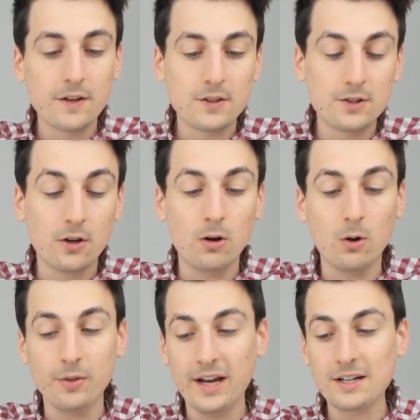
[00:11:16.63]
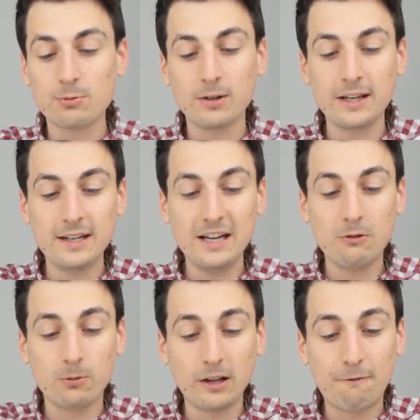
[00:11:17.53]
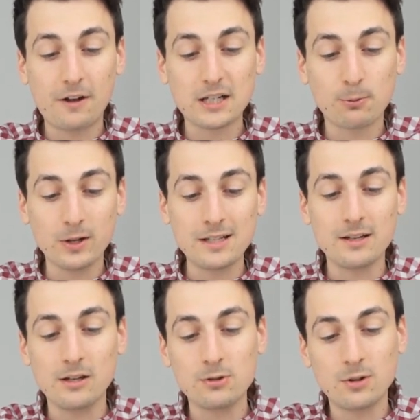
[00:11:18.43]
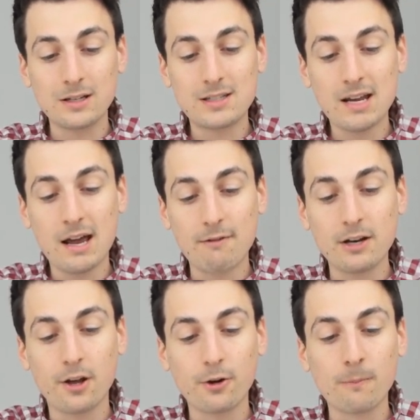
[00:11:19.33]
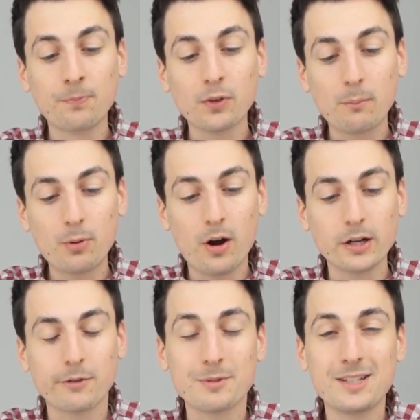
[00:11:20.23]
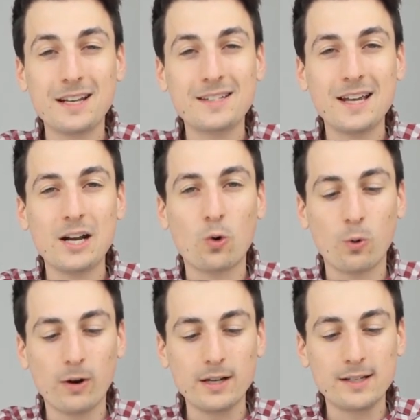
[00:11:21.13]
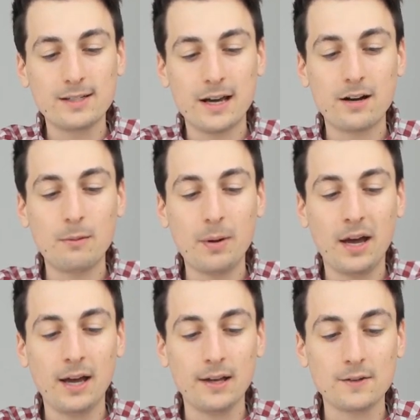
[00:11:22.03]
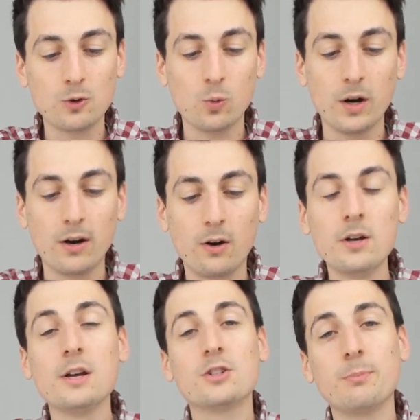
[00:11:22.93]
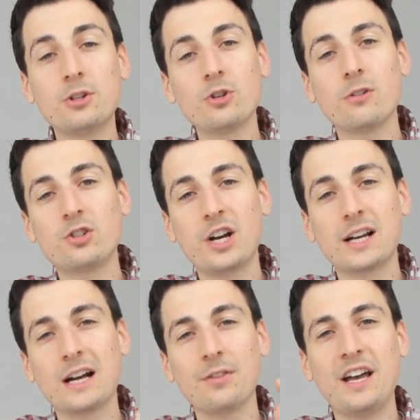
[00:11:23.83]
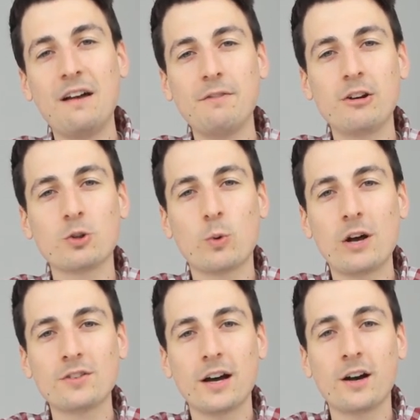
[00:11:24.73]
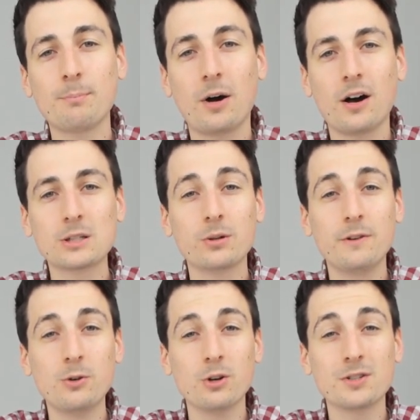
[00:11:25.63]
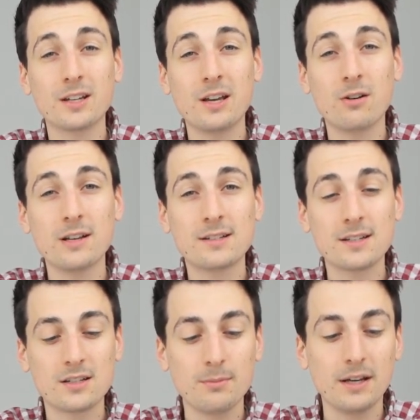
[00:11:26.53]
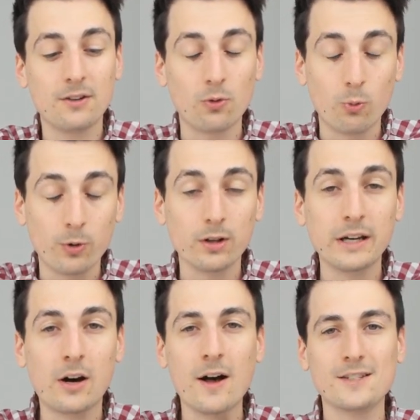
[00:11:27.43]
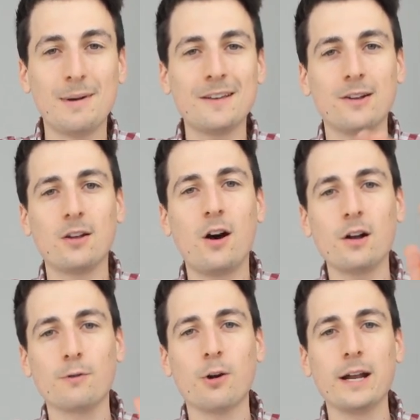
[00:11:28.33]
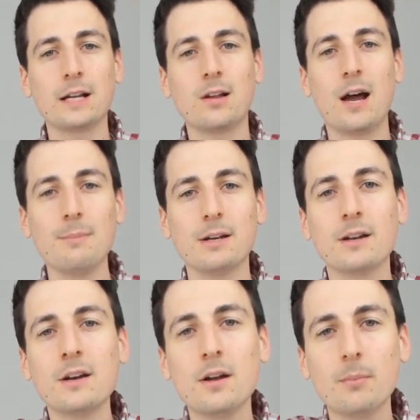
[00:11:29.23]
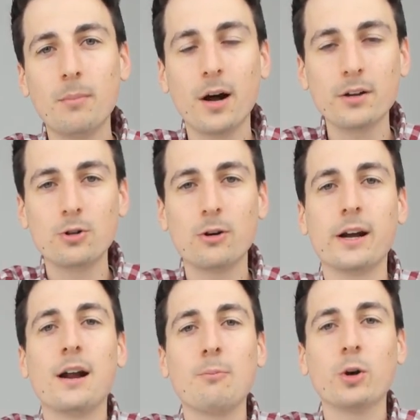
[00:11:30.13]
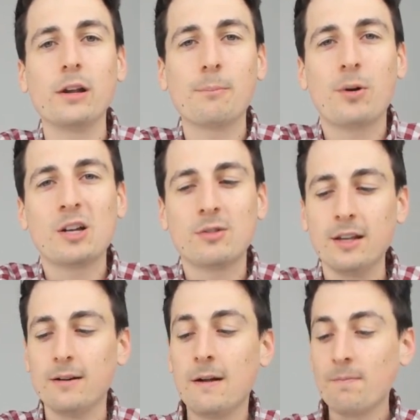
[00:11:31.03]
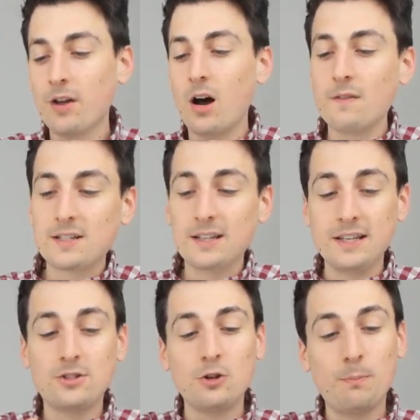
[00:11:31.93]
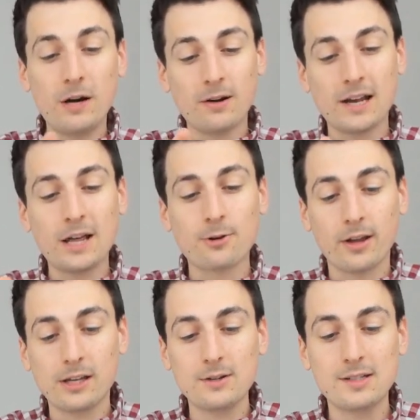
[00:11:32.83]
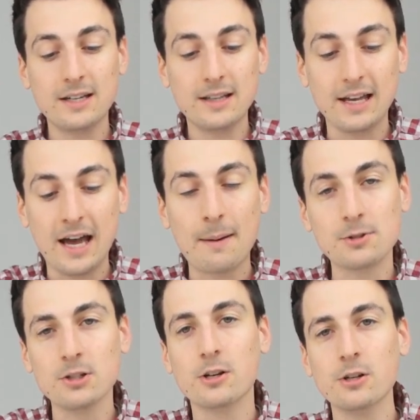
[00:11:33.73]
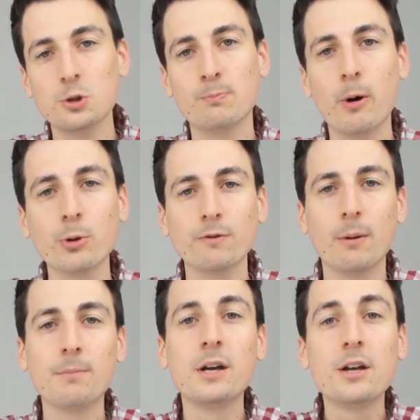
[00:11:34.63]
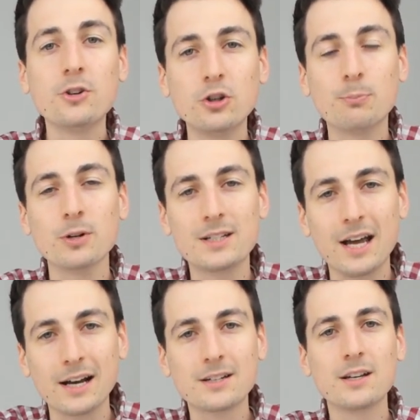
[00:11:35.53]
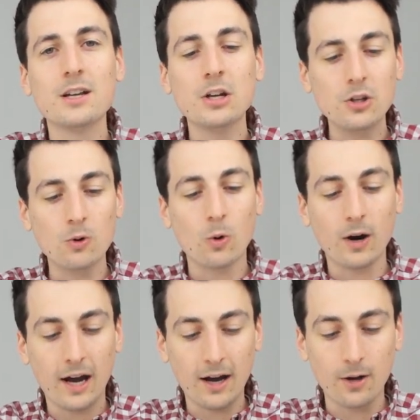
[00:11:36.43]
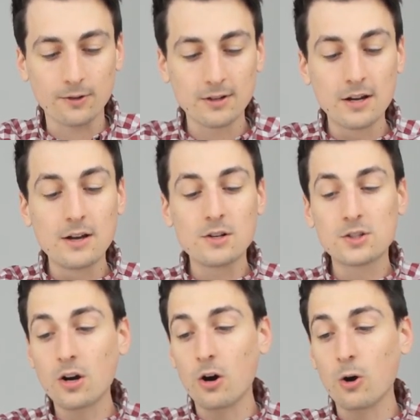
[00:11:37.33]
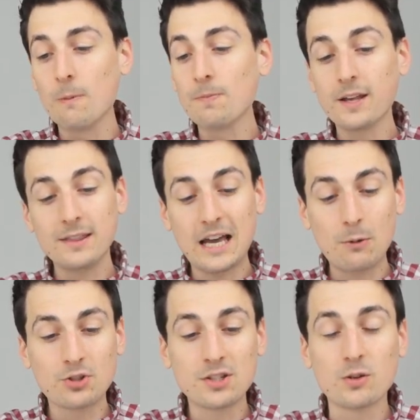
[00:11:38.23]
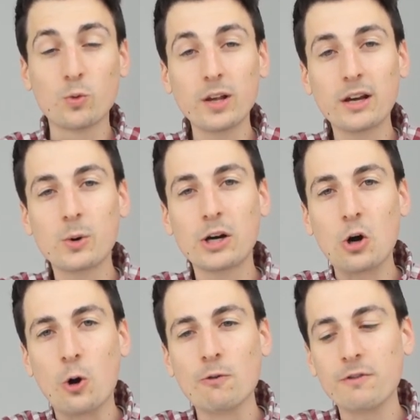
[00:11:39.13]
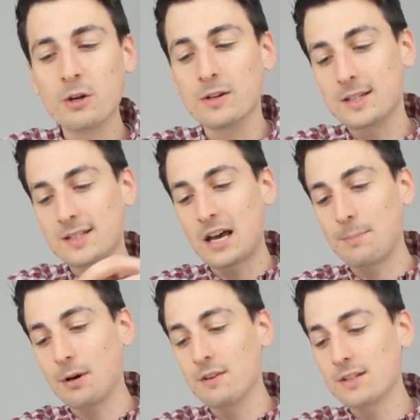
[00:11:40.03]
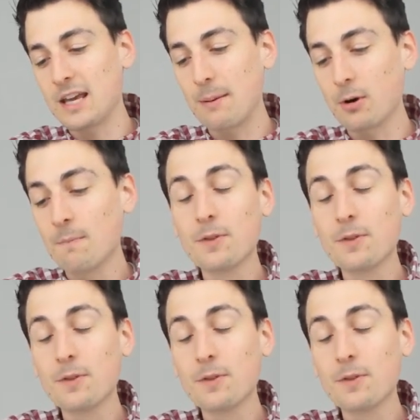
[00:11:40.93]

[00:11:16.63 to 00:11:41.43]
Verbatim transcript: So that's really neat, really flexible, easy to use. You can see I have another product from SENS8 already set up as well. So be sure to check out that video as well as I unbox review their security system. It's really awesome, has a lot of great climate monitoring and I'm really impressed with it. Obviously these two pair together like you see in the app so you could use both of them to protect your house. So that was just a really quick overview and setup of this camera.